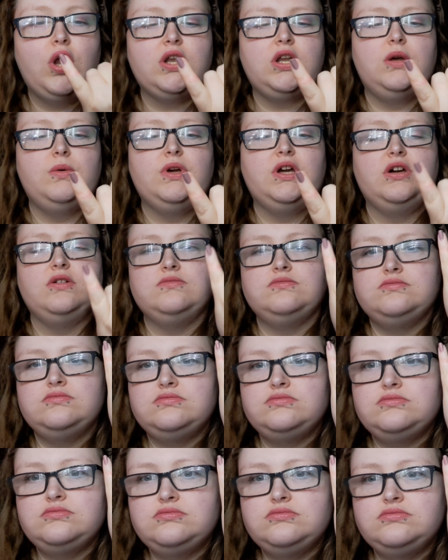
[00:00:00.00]
There we go.
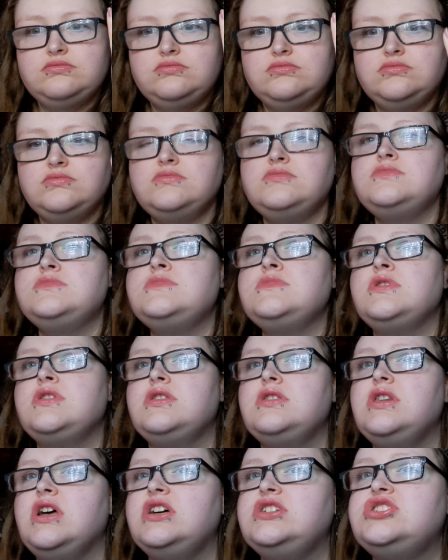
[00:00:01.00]

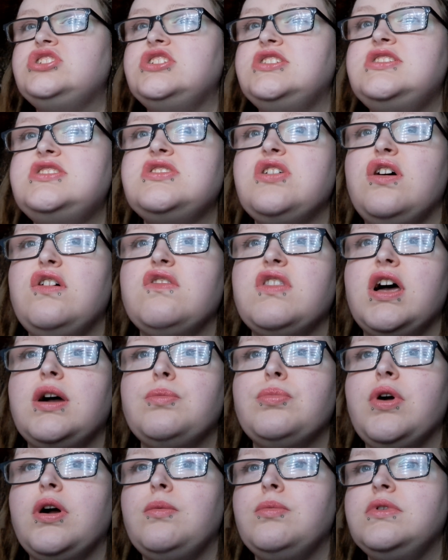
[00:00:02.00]
That should solve
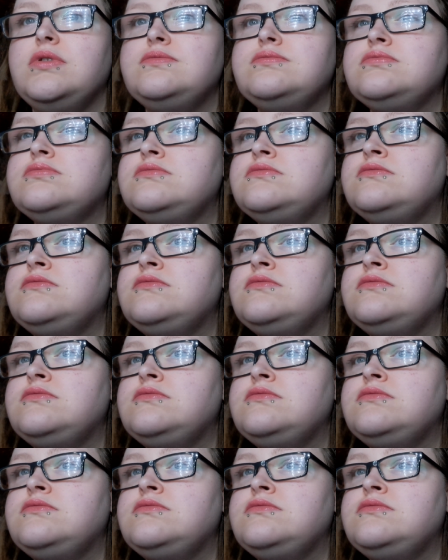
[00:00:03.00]
that problem.